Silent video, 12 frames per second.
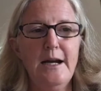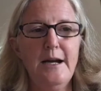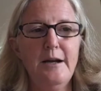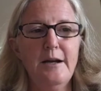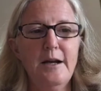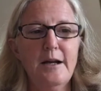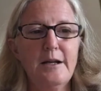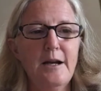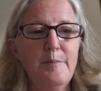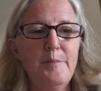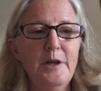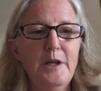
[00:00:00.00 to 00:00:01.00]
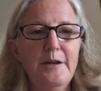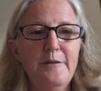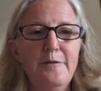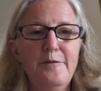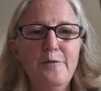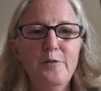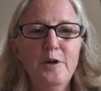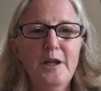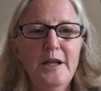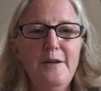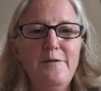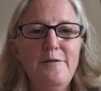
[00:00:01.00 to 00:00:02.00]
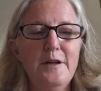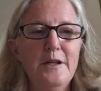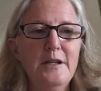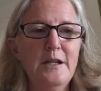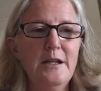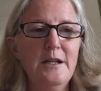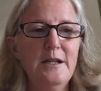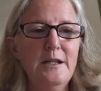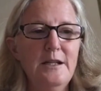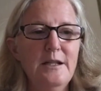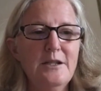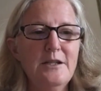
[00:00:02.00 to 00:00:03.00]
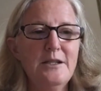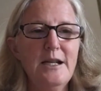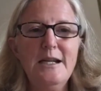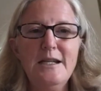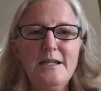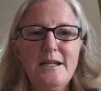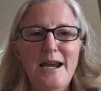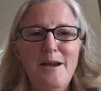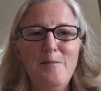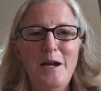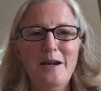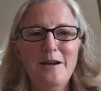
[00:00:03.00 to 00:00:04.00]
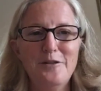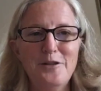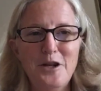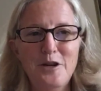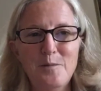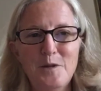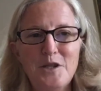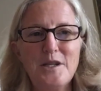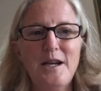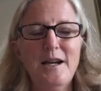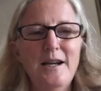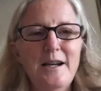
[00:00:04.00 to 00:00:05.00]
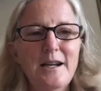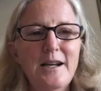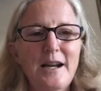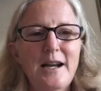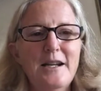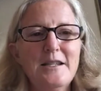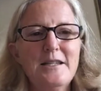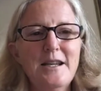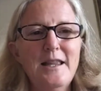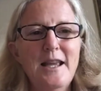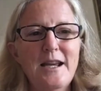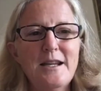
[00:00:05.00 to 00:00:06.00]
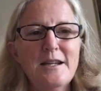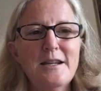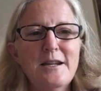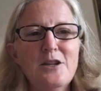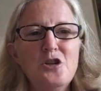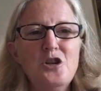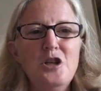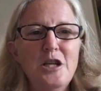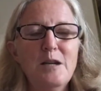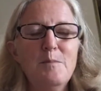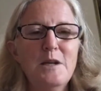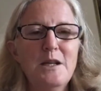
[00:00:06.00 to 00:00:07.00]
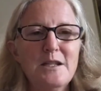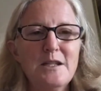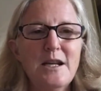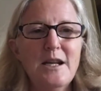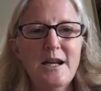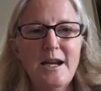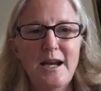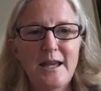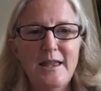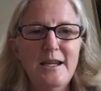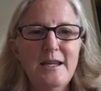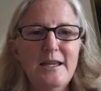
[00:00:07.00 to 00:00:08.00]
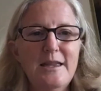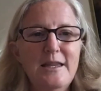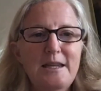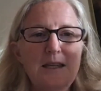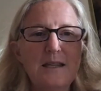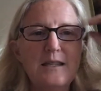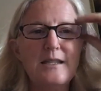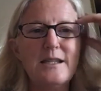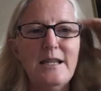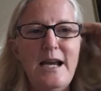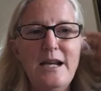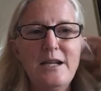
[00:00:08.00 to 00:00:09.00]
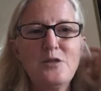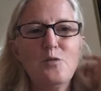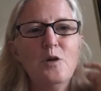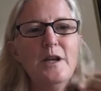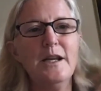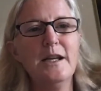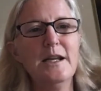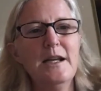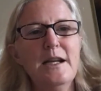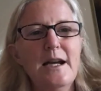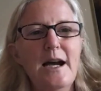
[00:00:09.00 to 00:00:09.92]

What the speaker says: A couple of really fun studies came out on the human side, and I say that tongue-in-cheek because I think this last one